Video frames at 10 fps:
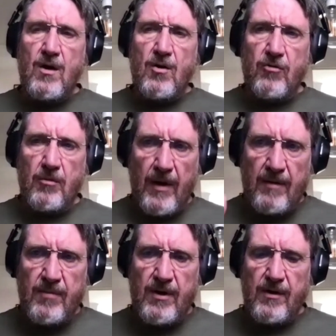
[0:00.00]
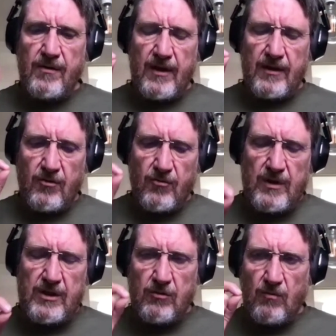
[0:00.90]
Remember that the
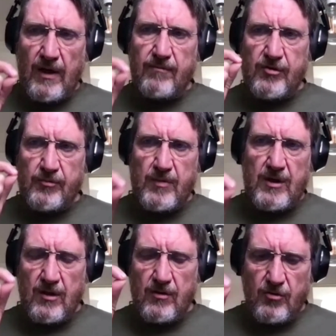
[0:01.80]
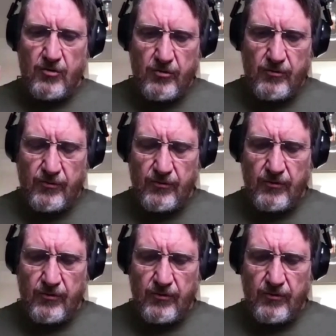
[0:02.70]
reason why I'm speaking the truth